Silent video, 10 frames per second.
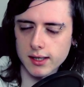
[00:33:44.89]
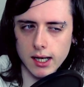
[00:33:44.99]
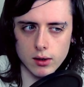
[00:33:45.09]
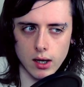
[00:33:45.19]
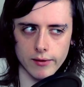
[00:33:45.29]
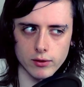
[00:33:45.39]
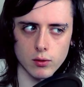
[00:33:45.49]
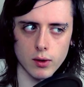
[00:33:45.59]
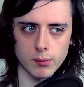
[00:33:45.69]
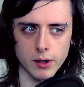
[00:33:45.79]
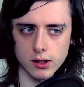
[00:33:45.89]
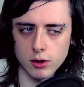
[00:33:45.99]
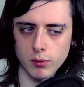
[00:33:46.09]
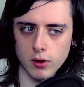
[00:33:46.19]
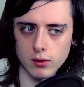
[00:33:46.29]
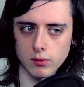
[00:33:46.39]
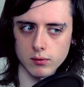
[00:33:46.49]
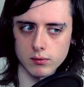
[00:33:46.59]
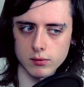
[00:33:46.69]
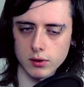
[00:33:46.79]
And I haven't quite picked up on
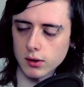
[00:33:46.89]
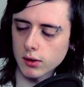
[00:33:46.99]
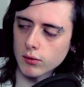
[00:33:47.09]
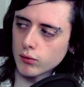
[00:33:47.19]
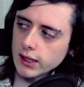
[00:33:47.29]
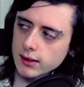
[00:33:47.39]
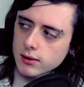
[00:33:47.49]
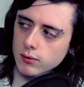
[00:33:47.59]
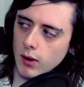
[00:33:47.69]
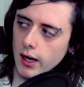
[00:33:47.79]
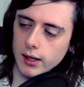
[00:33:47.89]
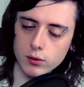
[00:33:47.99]
the reasons why.